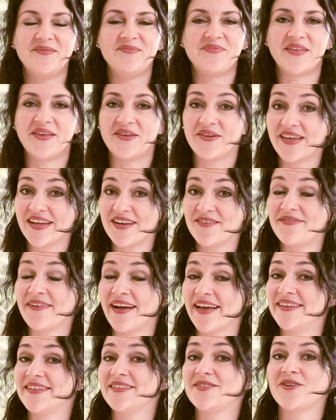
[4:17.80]
you can
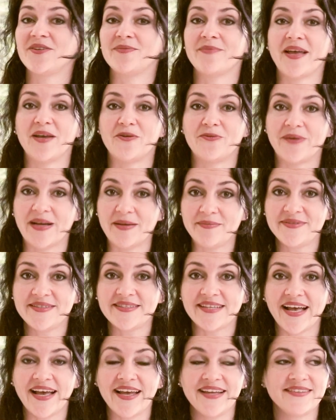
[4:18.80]
find it on my
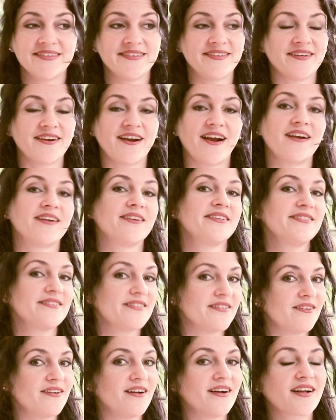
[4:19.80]
website. There are
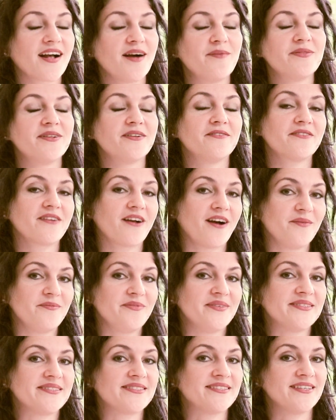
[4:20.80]
still a couple of
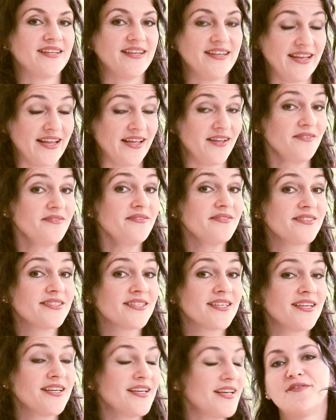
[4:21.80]
copies left.
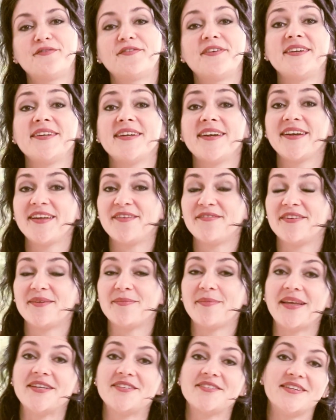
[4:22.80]
Further
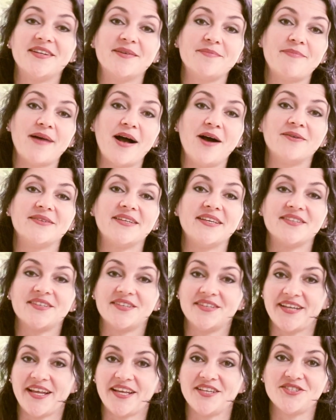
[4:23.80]
information about
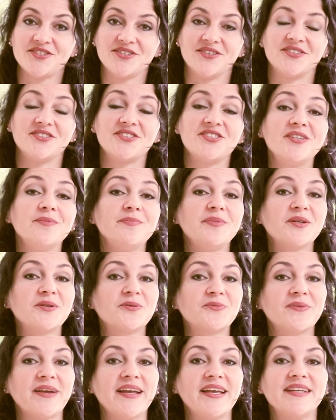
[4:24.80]
international
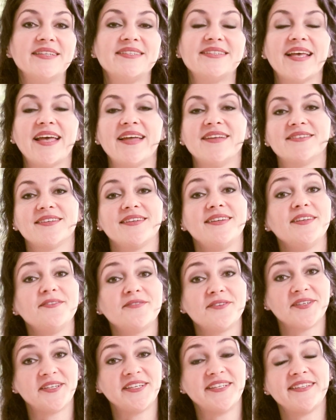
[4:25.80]
shipping rates and
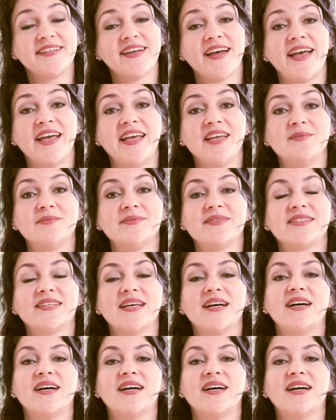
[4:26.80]
delivery times